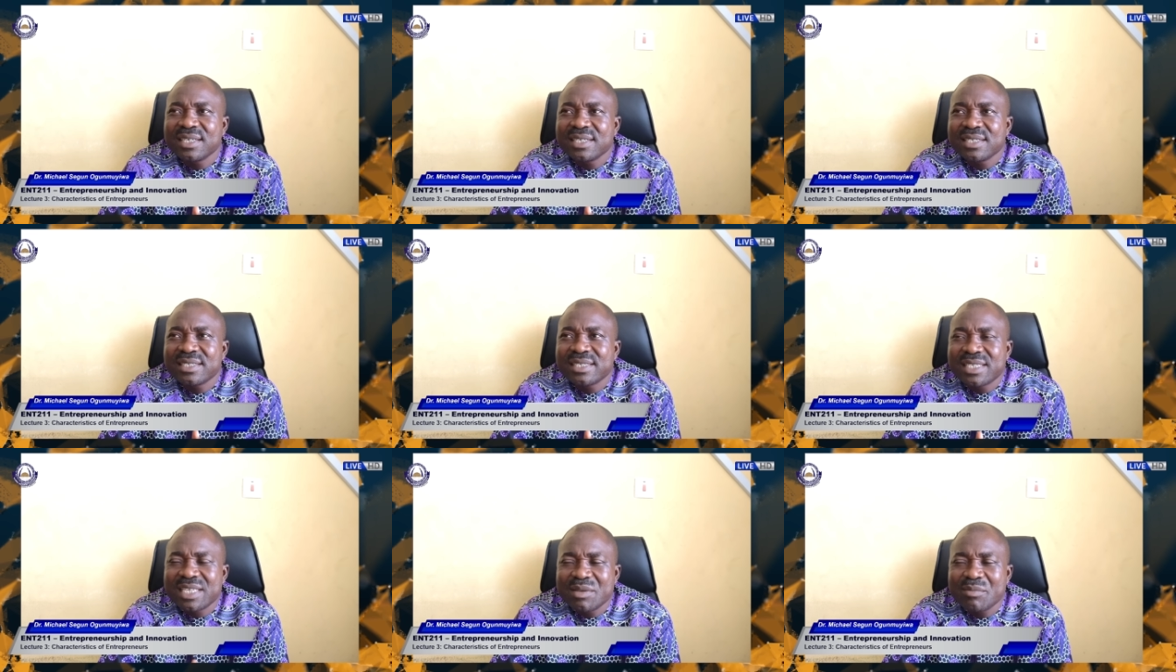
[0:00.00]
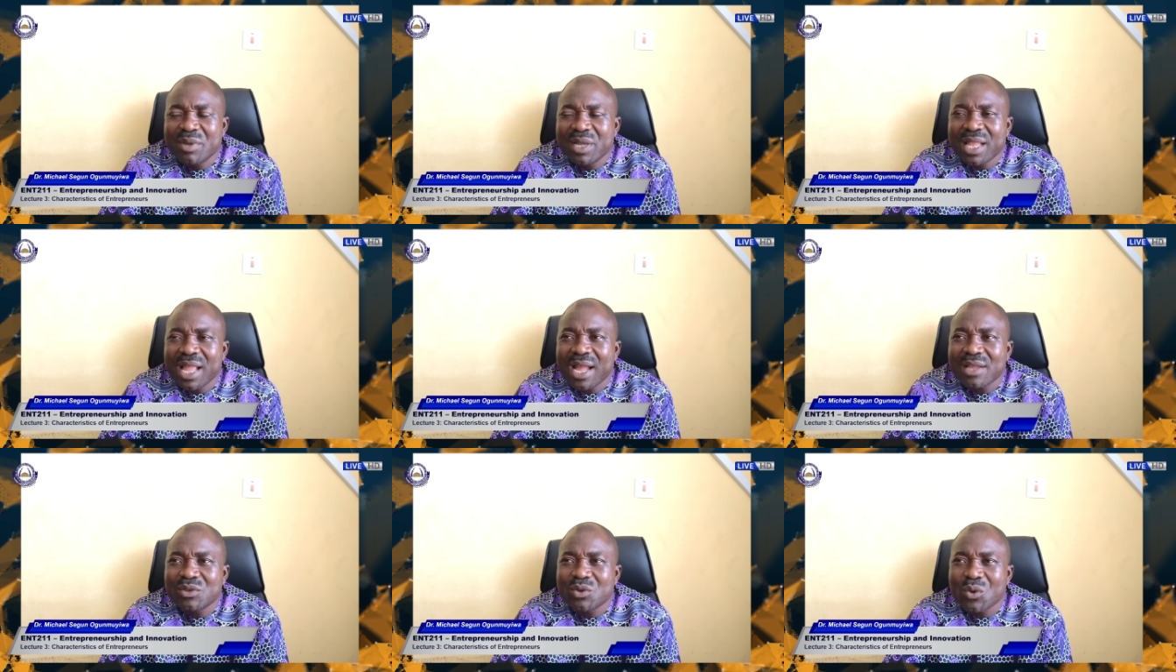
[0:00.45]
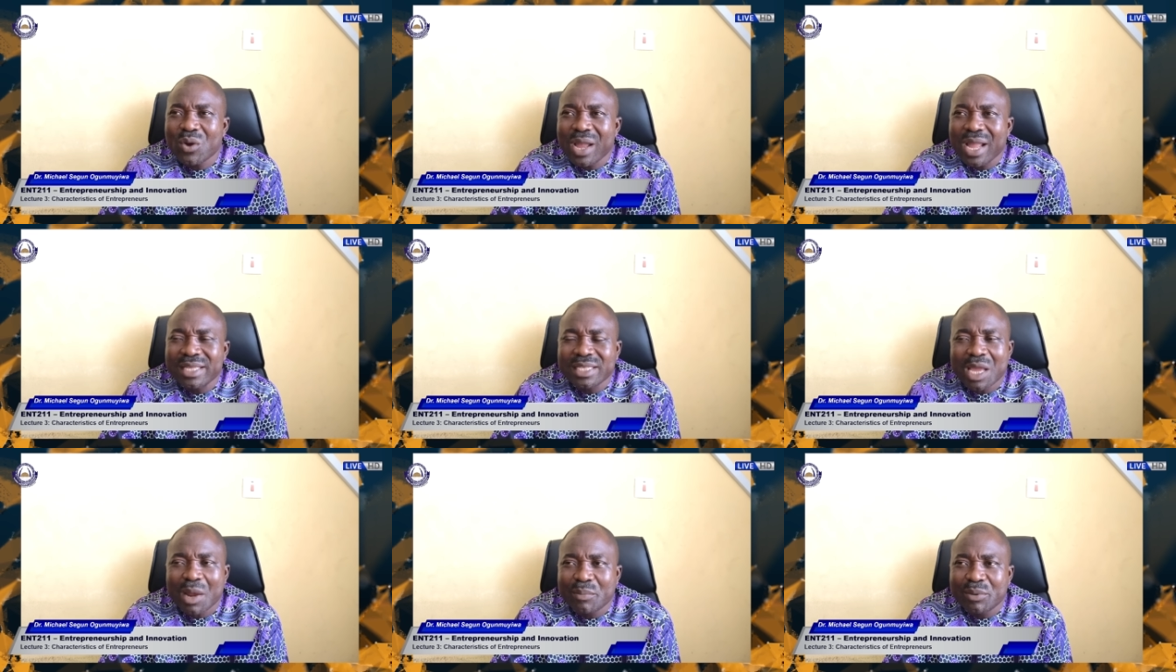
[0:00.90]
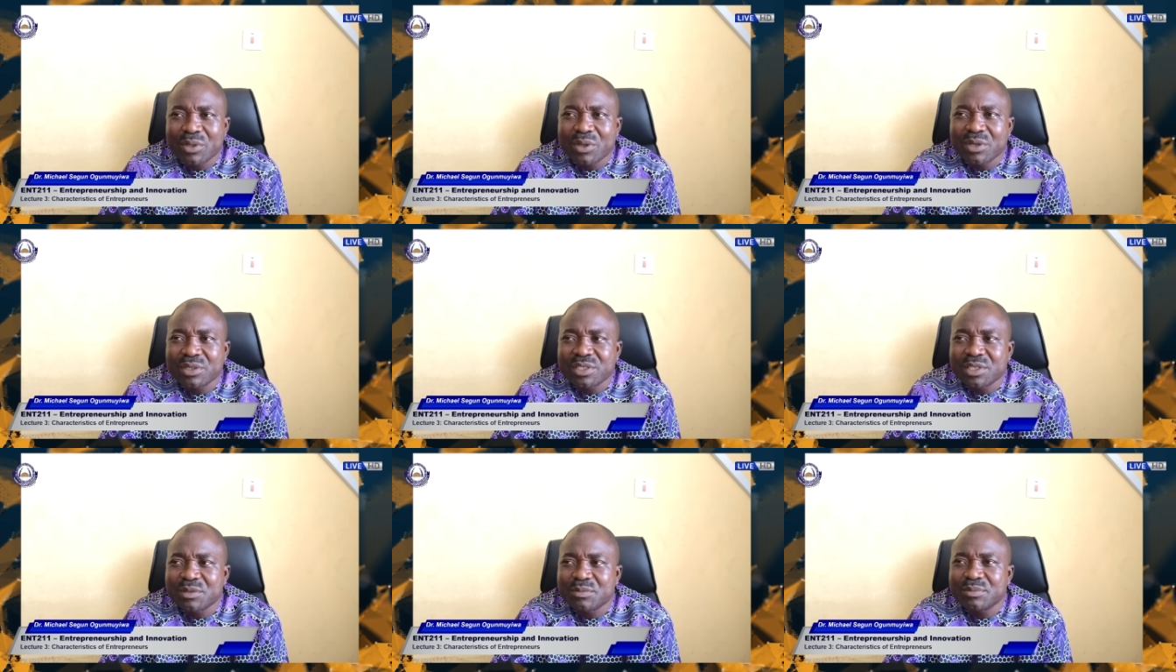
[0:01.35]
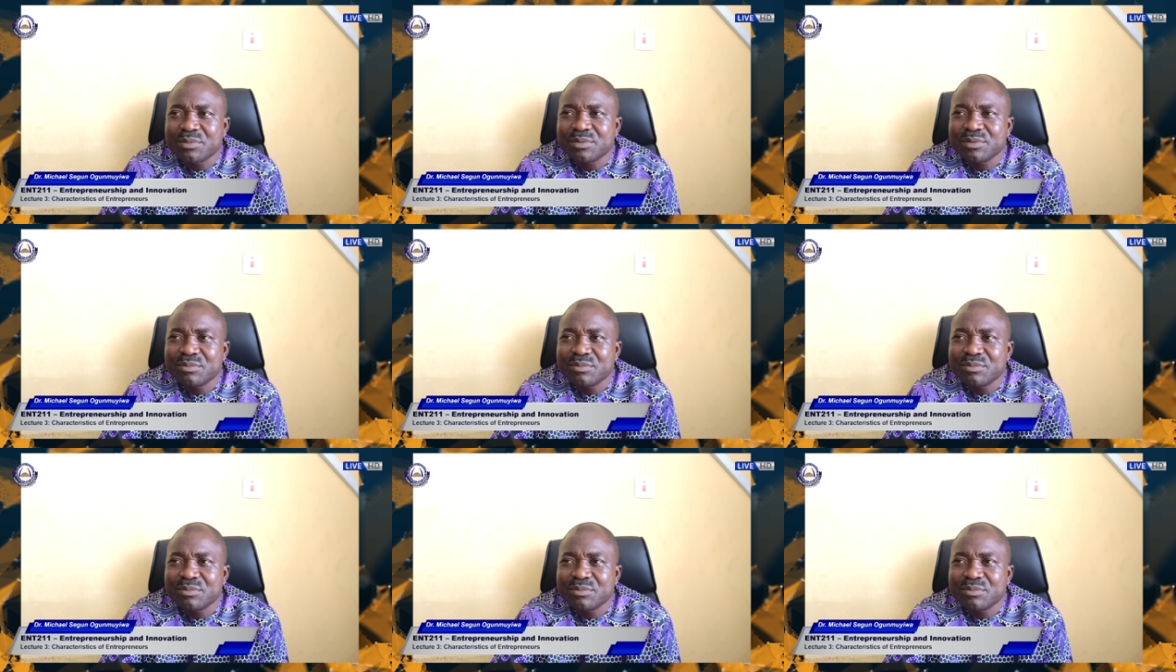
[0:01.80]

similar to entrepreneurship,